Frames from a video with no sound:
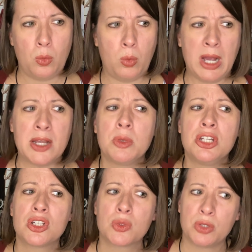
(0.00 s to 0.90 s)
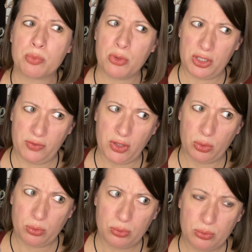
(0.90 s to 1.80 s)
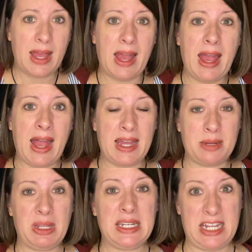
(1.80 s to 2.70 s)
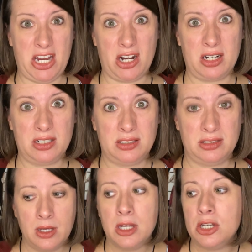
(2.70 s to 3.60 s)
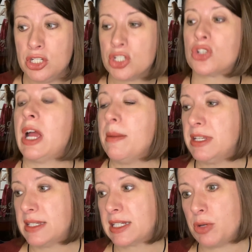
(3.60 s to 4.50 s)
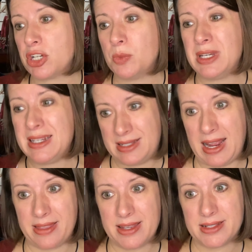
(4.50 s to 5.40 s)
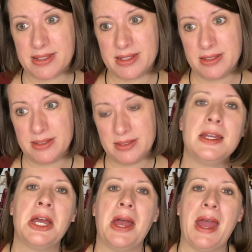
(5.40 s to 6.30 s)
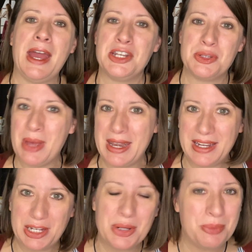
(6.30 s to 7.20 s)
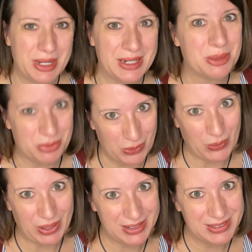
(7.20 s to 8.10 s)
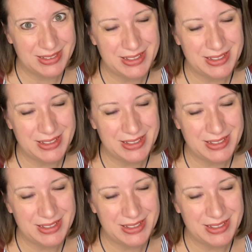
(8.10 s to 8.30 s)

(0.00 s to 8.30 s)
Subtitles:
Why did we just switch points of view? Add a beat here. Describe his expression when he's saying this." And many, many more.